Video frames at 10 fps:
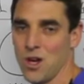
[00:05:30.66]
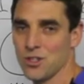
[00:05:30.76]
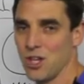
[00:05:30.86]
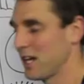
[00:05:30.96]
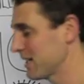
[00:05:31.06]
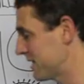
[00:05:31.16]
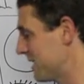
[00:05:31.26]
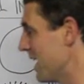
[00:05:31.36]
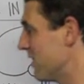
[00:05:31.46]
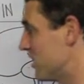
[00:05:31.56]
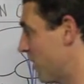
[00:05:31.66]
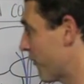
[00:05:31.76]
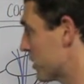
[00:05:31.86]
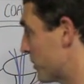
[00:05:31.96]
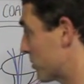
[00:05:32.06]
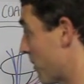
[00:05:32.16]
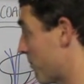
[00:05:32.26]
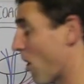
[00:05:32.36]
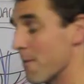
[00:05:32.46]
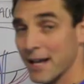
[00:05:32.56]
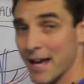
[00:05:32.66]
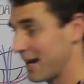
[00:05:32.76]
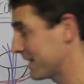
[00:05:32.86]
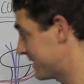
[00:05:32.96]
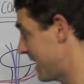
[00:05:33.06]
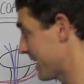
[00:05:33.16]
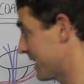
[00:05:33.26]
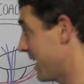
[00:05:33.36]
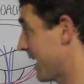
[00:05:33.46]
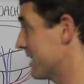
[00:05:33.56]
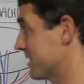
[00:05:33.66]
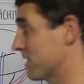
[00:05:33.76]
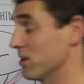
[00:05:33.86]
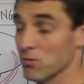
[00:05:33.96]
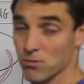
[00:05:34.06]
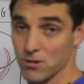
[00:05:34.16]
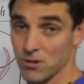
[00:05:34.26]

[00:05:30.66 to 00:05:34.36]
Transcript: So you can see the difference between biomechanics, technique, and skill.